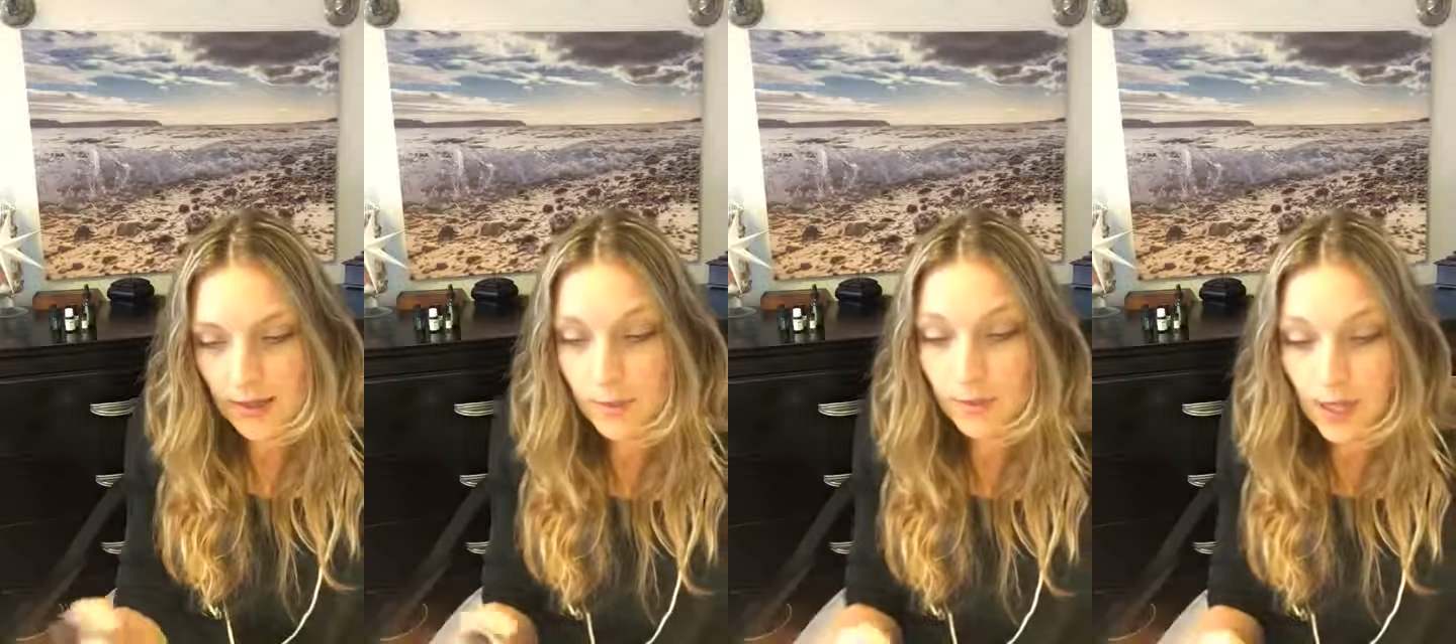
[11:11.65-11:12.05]

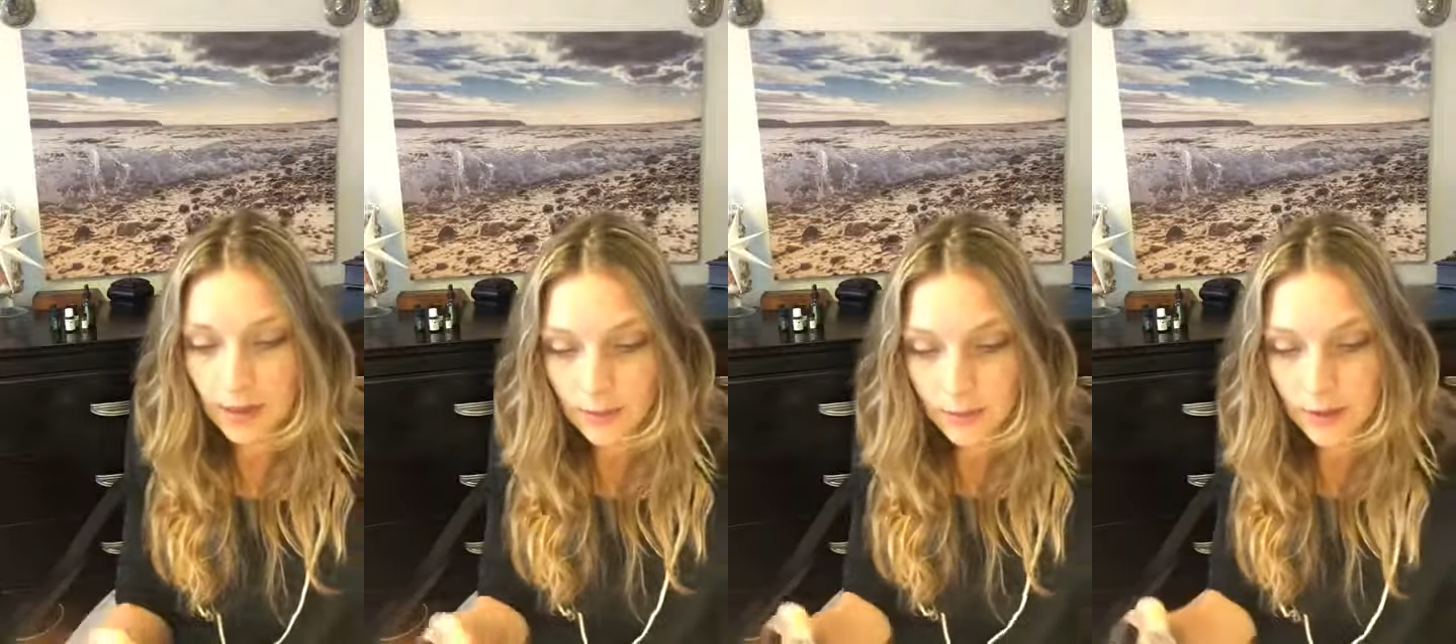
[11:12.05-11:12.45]
The
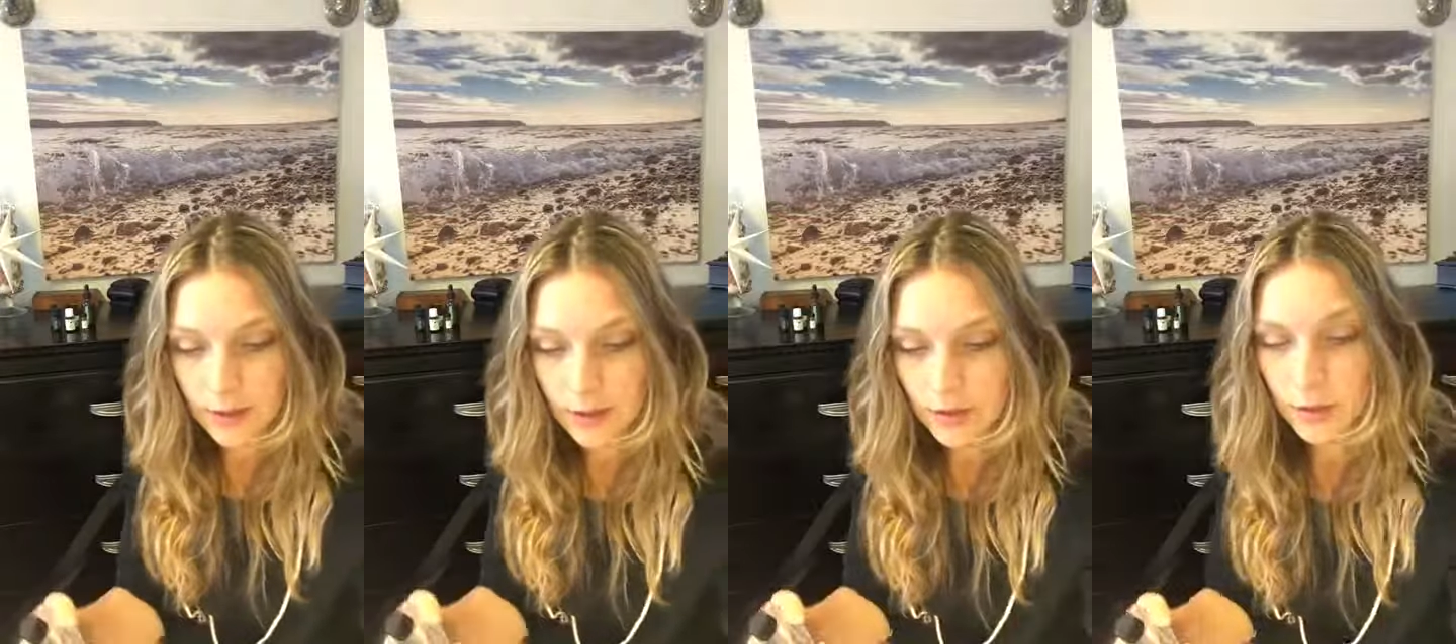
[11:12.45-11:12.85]
blood
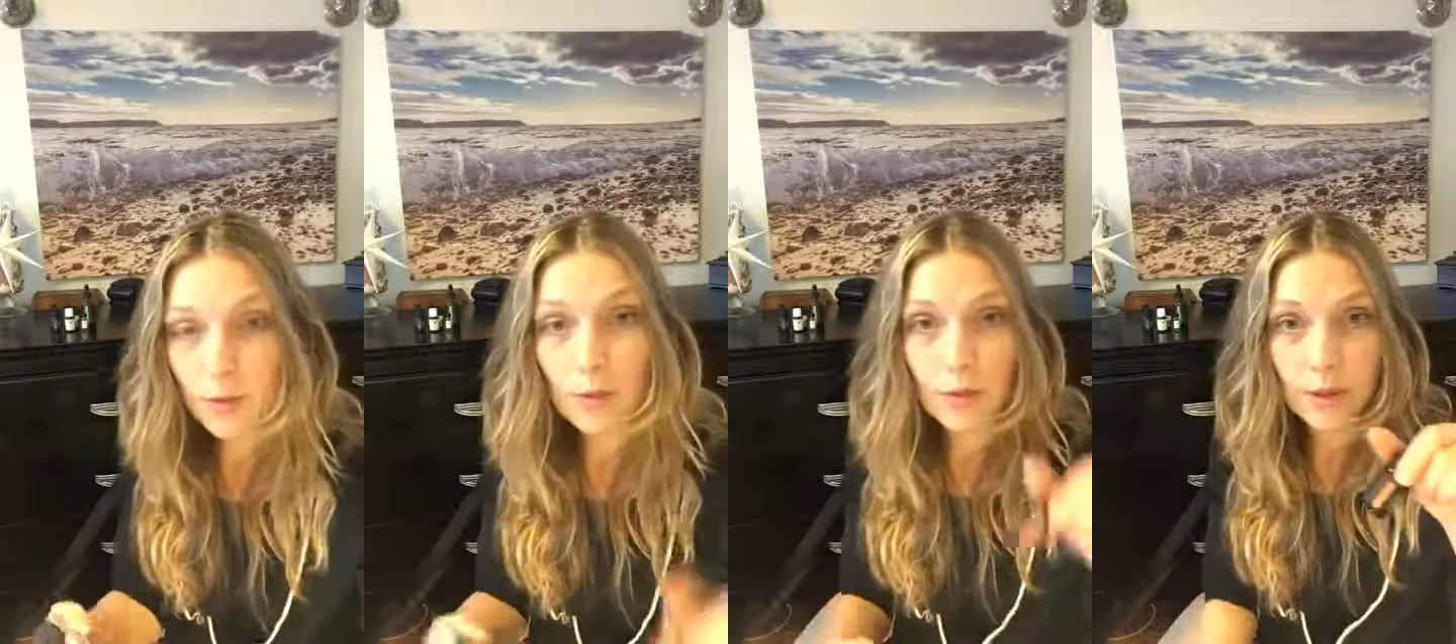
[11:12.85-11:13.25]
orange
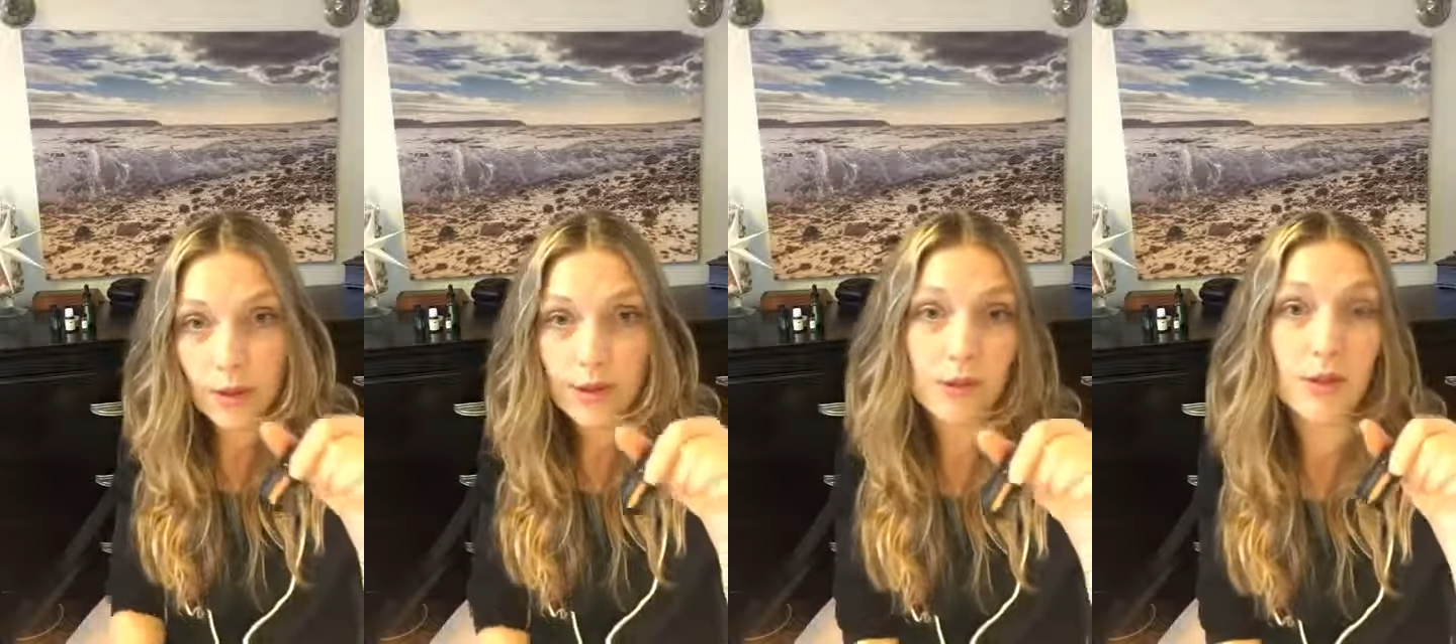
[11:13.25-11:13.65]

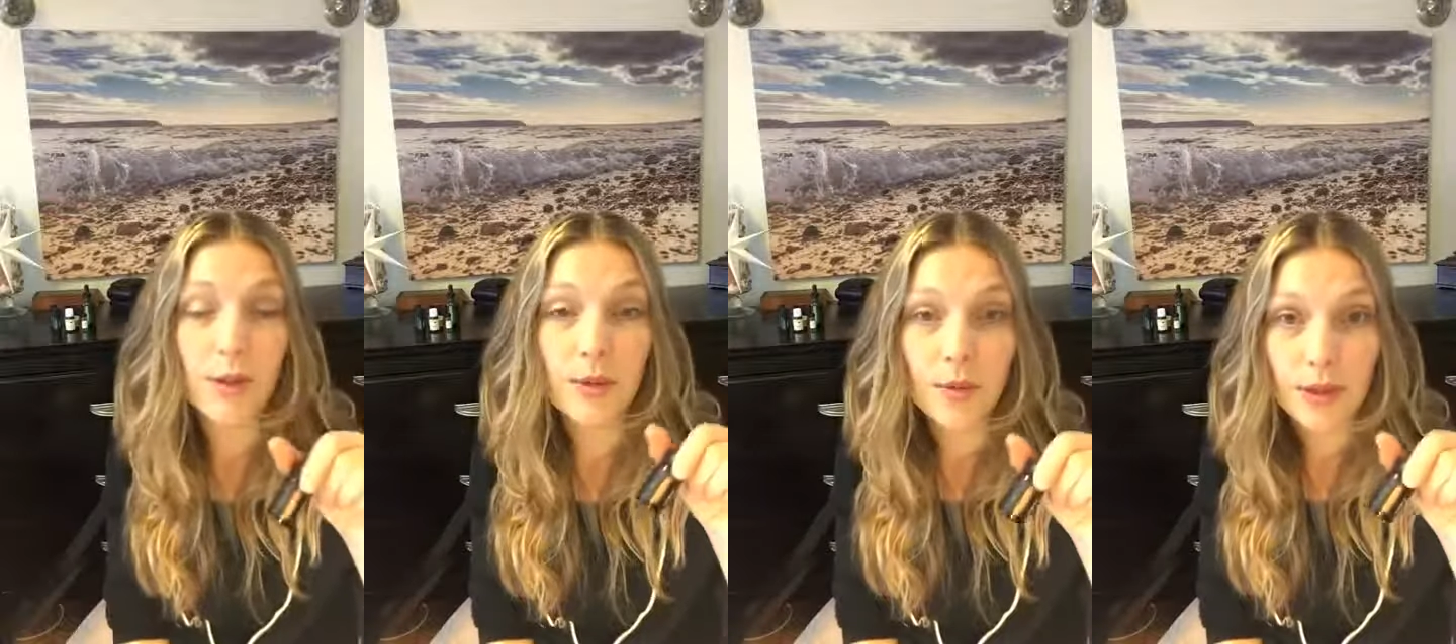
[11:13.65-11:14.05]
or the
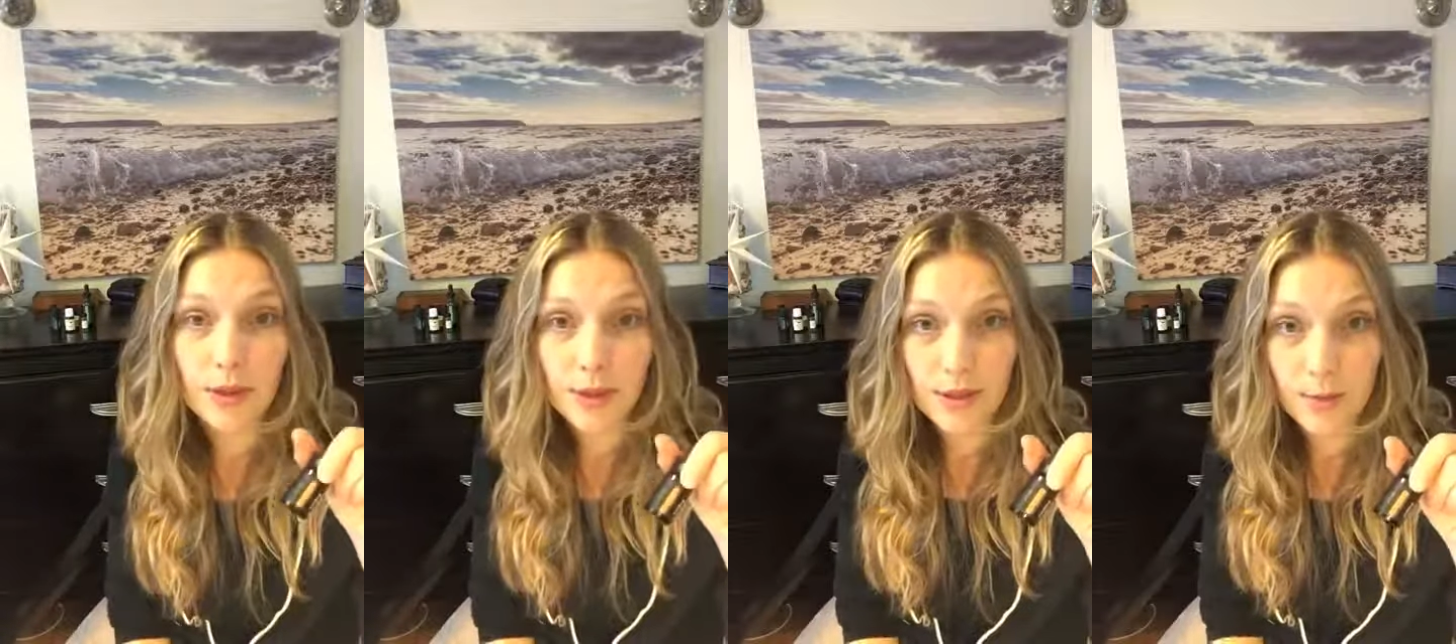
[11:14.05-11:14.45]
sweet
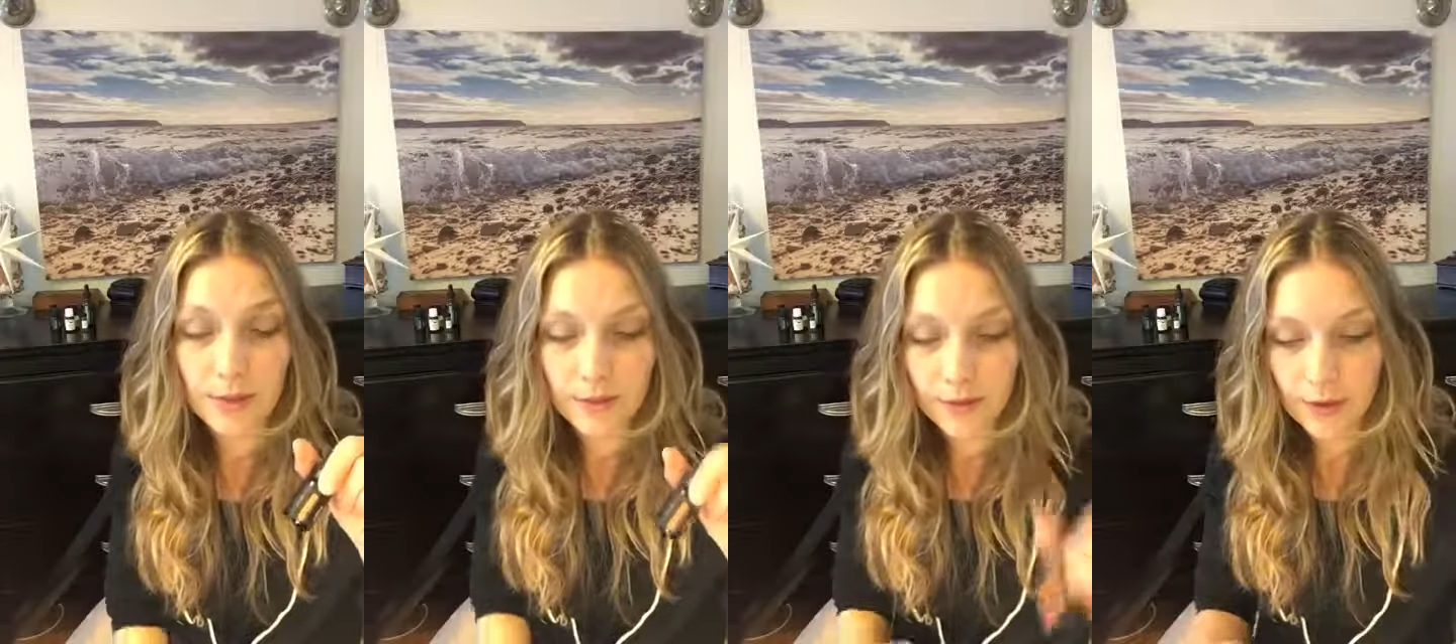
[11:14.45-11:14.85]
orange is
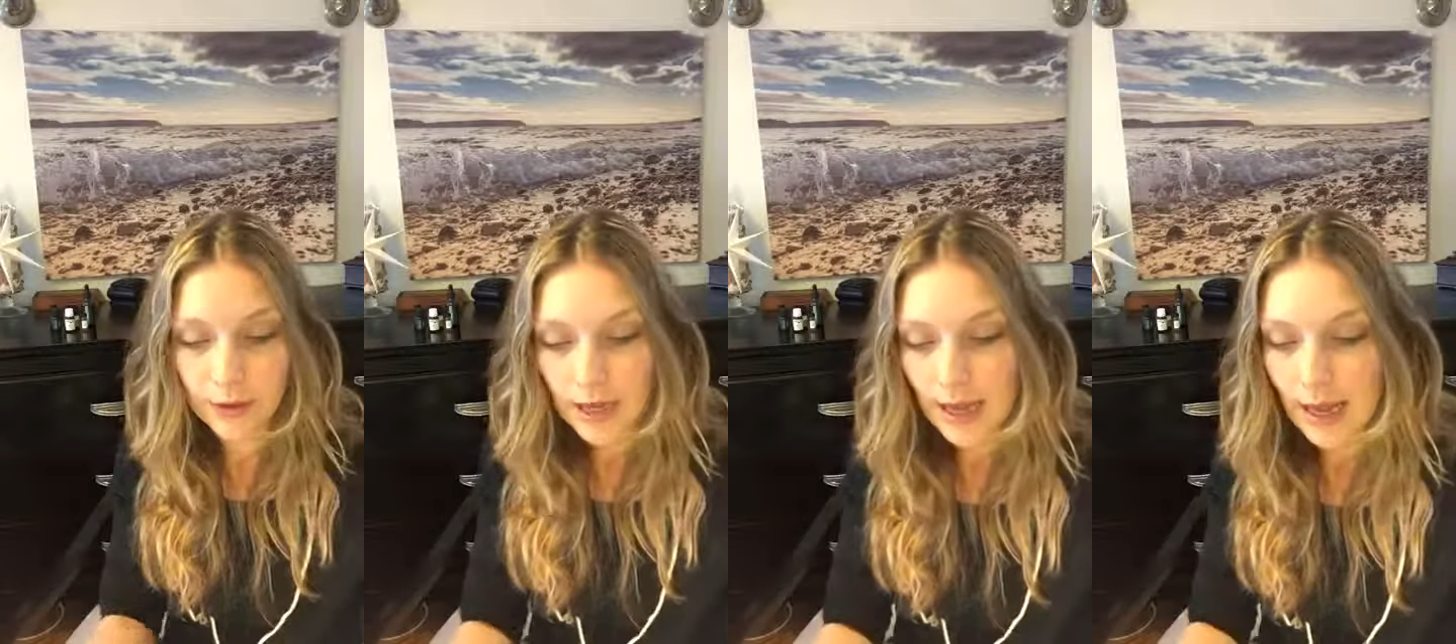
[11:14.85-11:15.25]
wonderful,